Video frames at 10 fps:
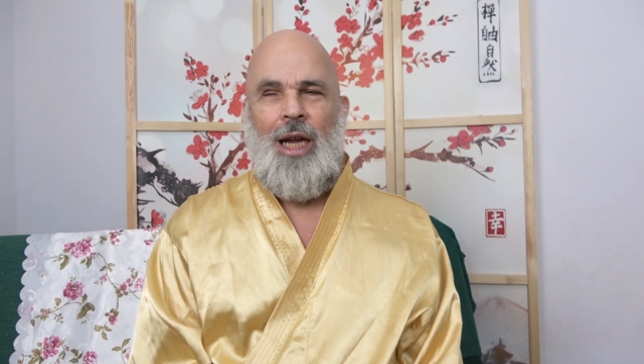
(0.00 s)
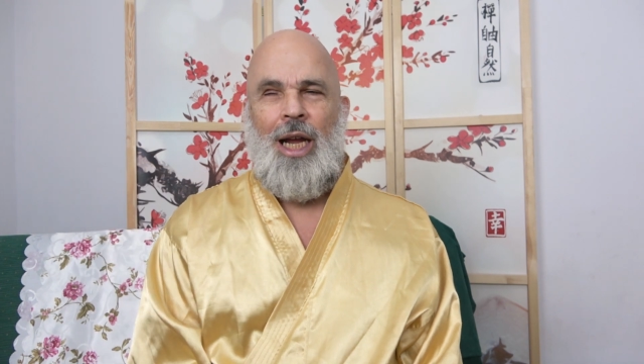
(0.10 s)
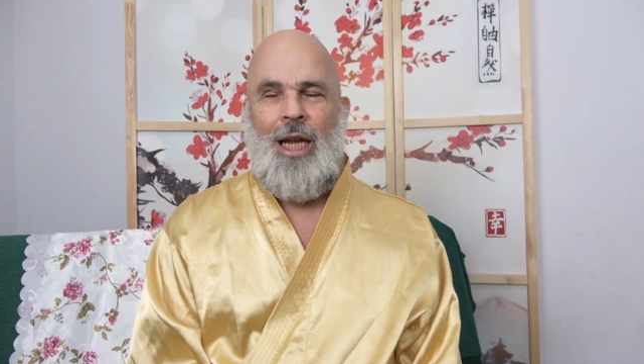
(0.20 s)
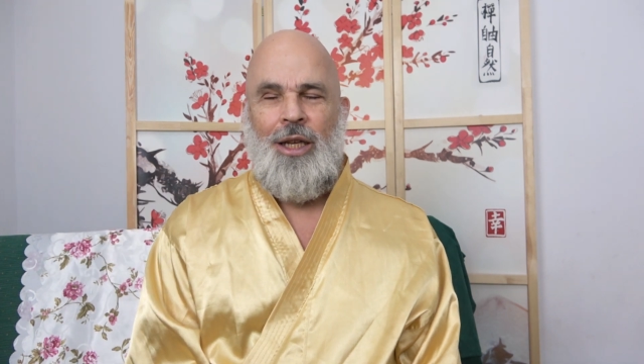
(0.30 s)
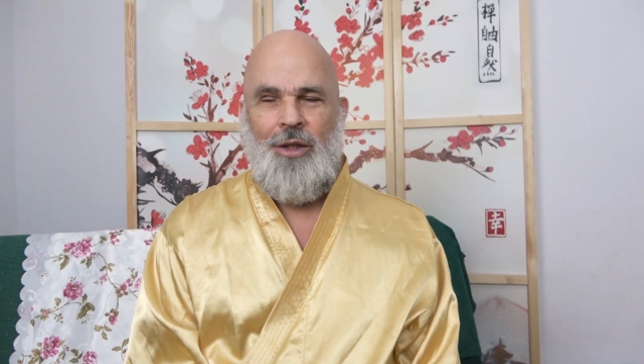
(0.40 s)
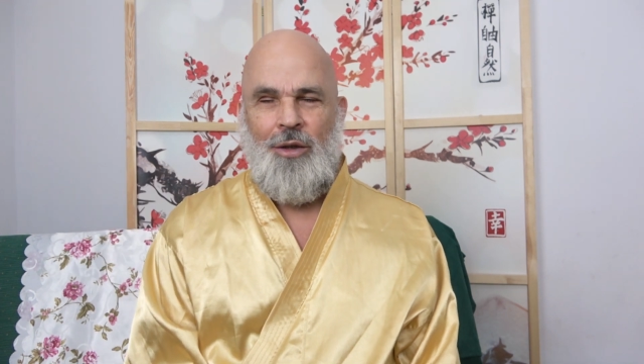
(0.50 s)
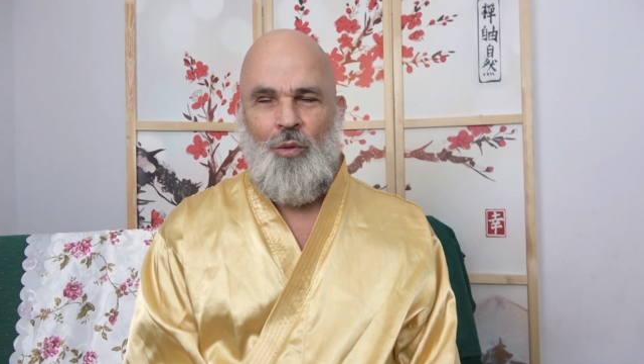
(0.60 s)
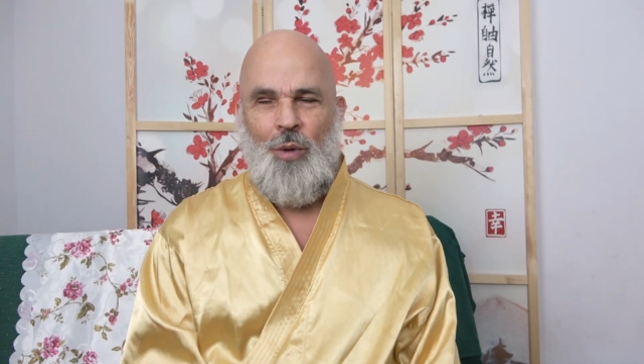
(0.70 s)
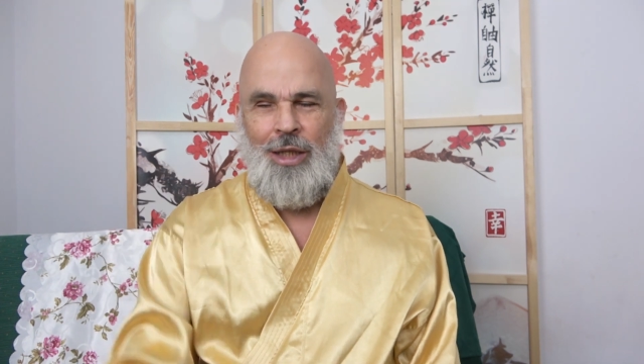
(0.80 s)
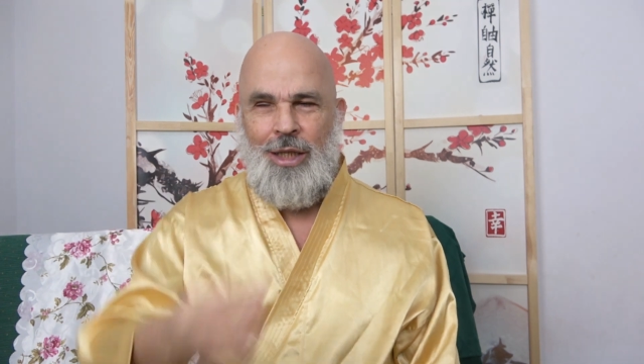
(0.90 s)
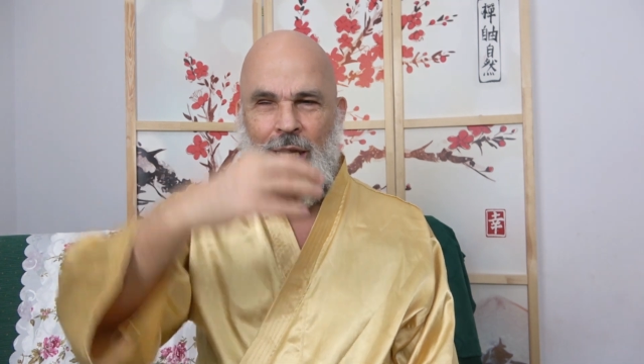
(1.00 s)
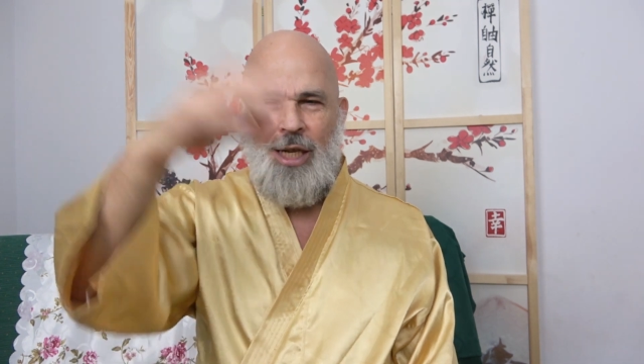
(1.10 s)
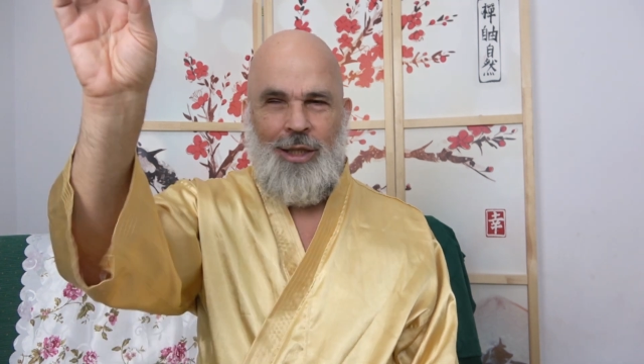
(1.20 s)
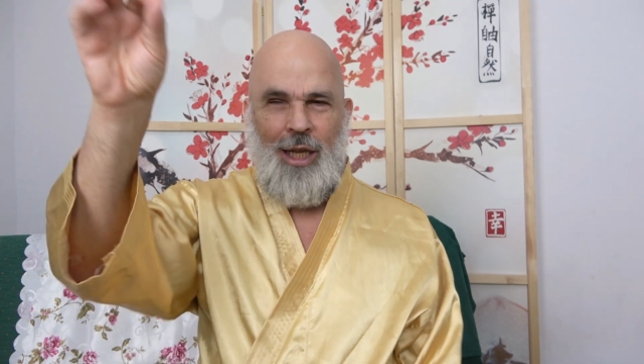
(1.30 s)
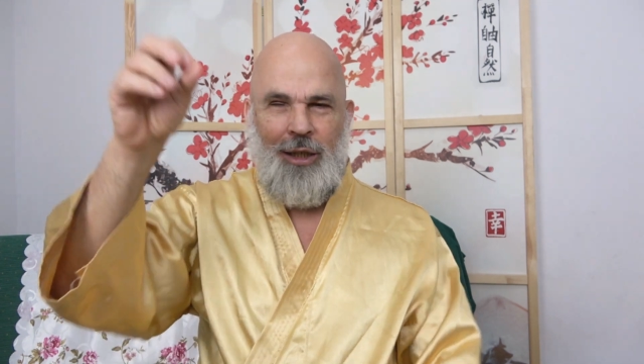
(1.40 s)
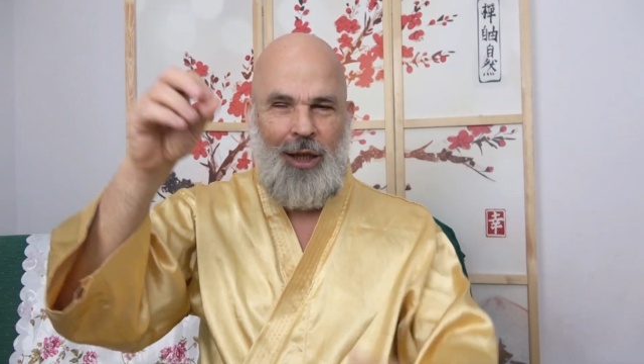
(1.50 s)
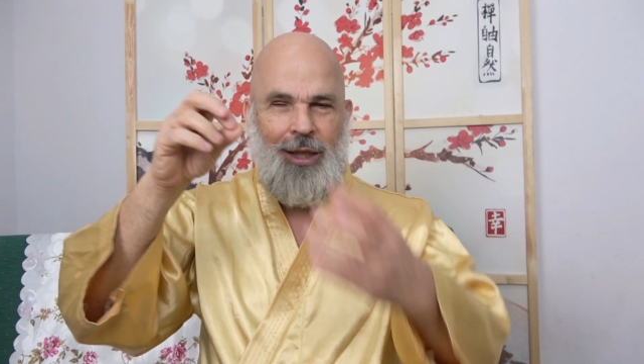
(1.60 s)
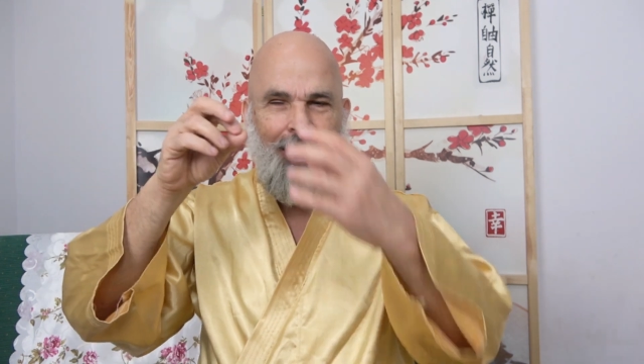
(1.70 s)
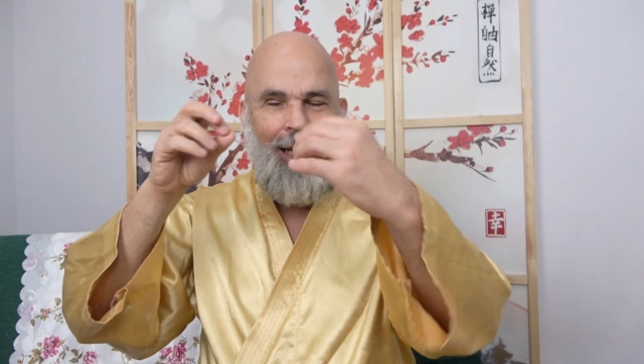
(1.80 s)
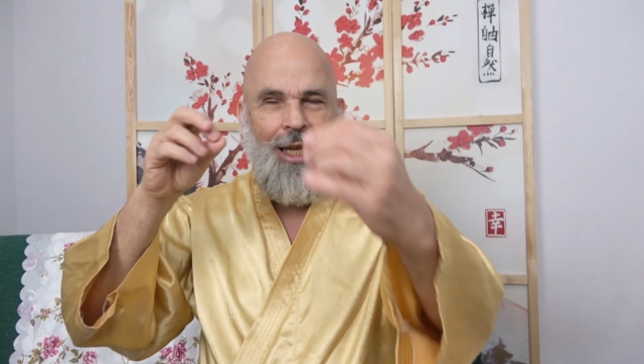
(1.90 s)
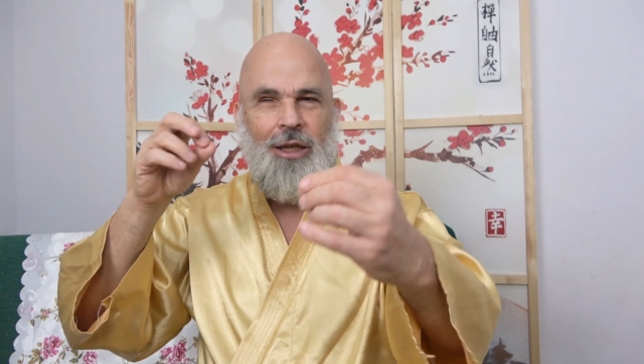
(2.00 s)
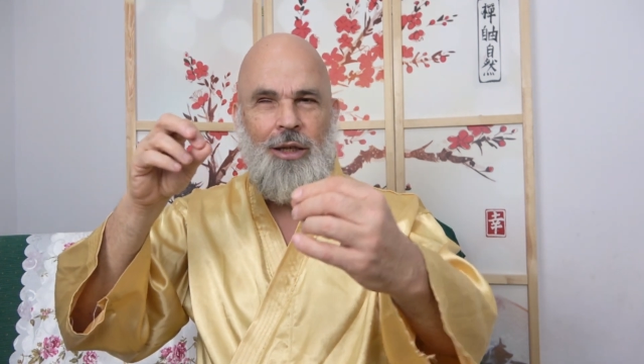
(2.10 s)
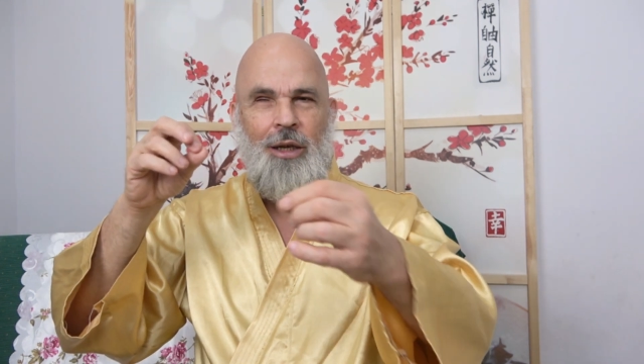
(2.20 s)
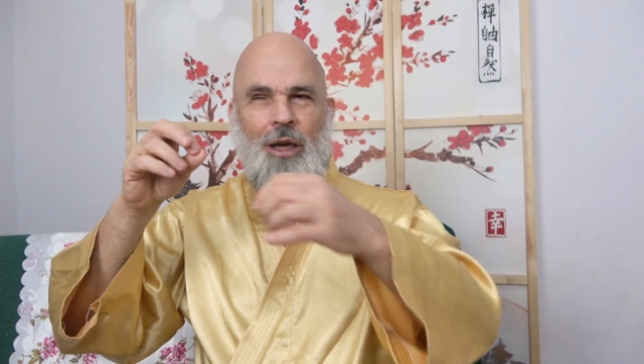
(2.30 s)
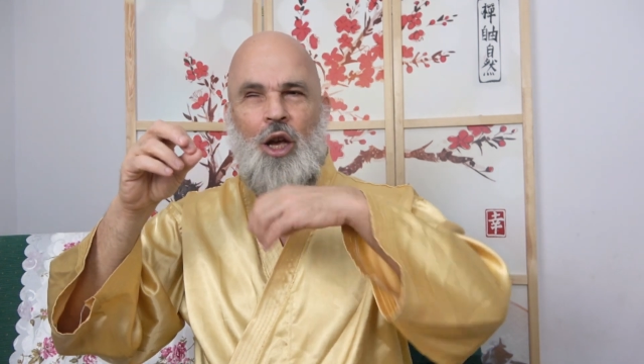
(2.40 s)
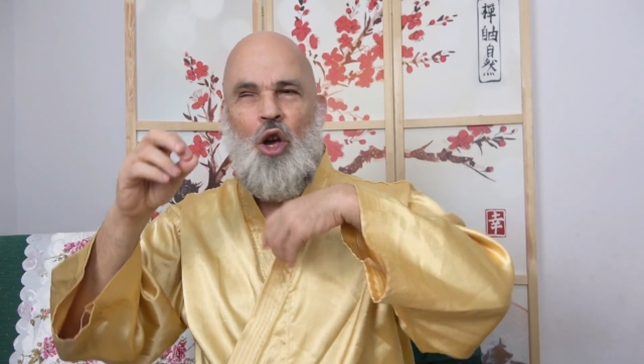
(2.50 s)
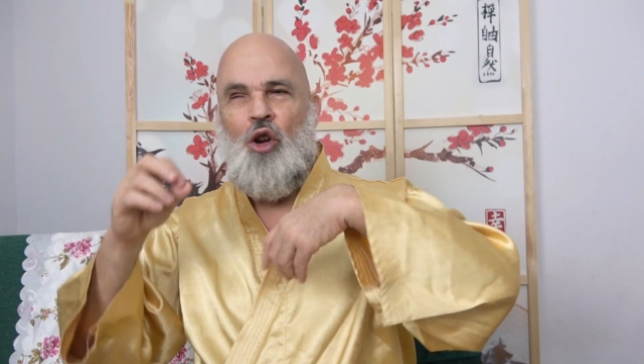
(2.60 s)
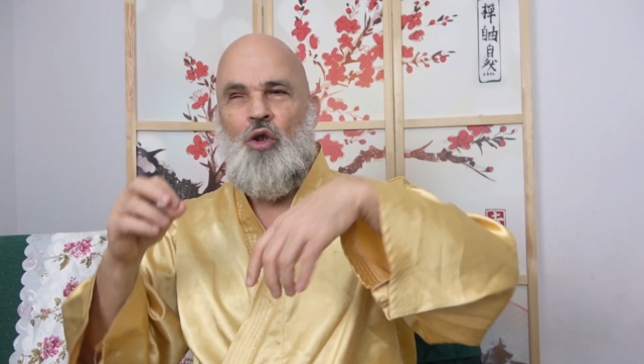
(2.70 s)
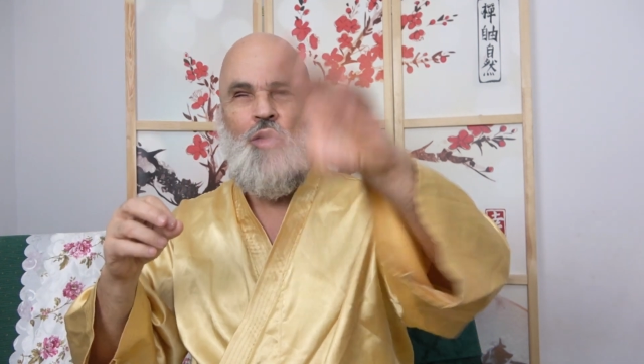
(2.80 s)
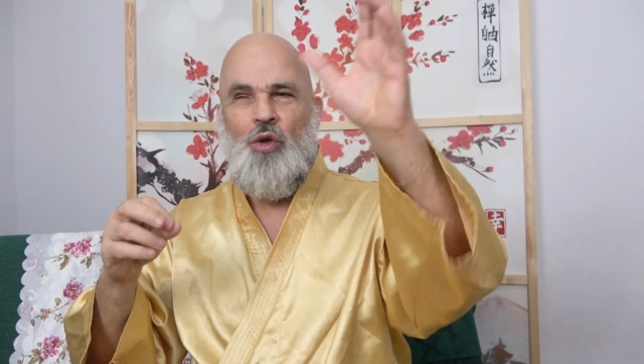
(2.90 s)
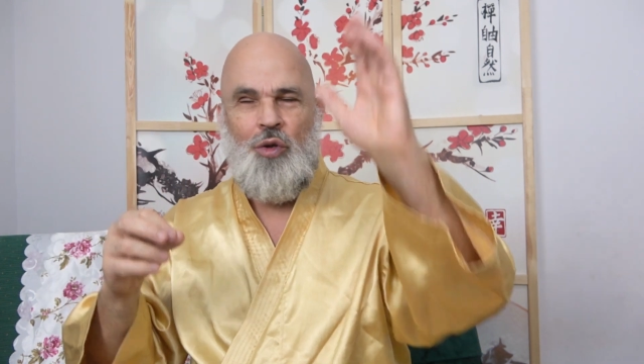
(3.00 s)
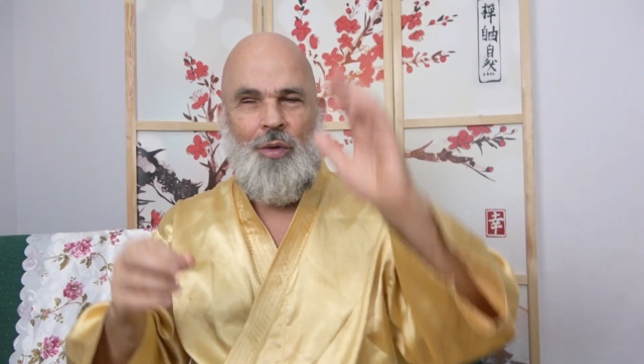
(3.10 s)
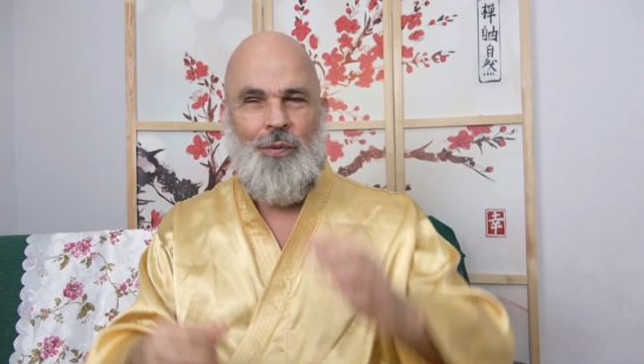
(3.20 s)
And when he does that, the ink goes to